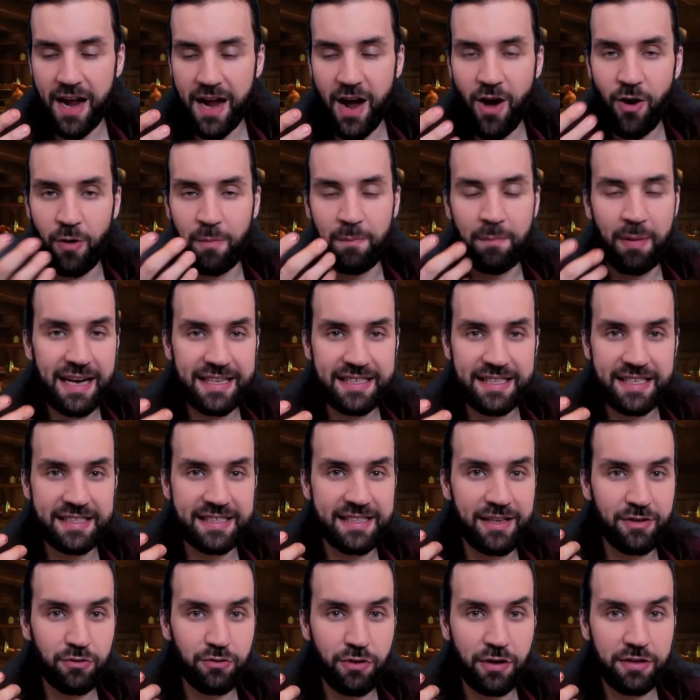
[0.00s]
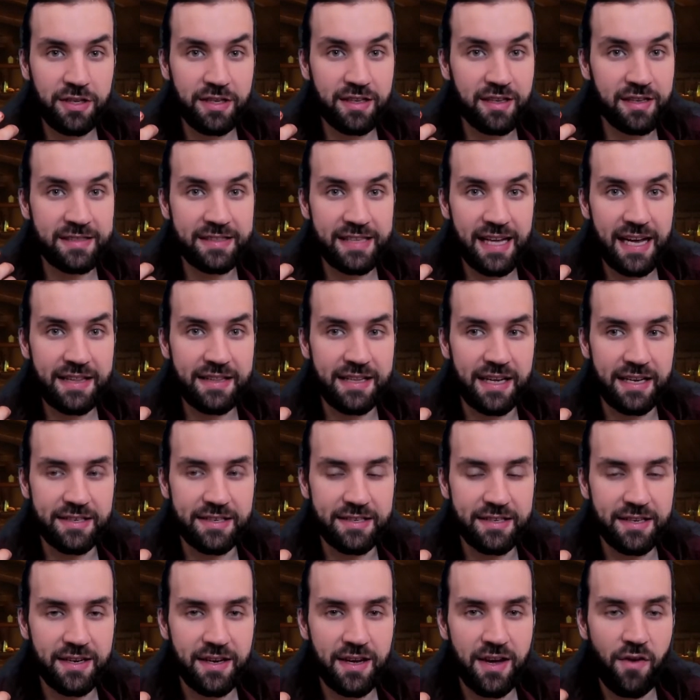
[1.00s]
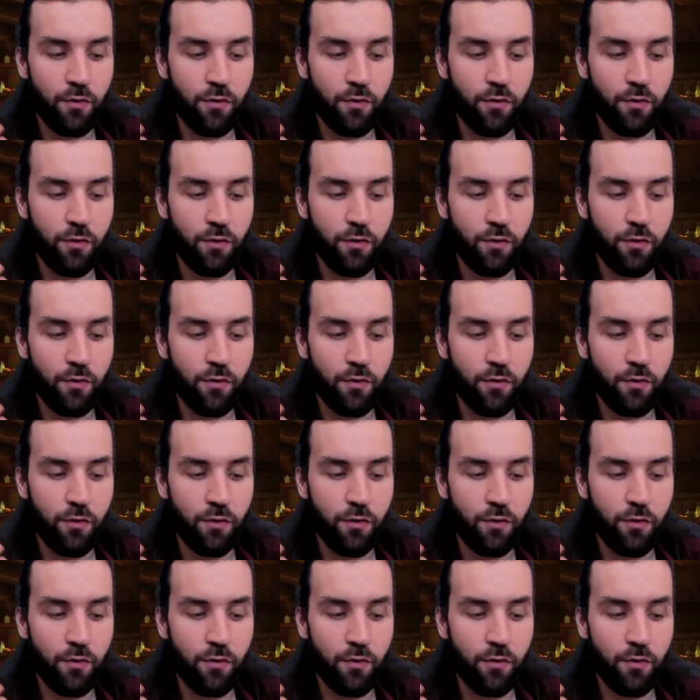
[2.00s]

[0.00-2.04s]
our bodies do not understand it.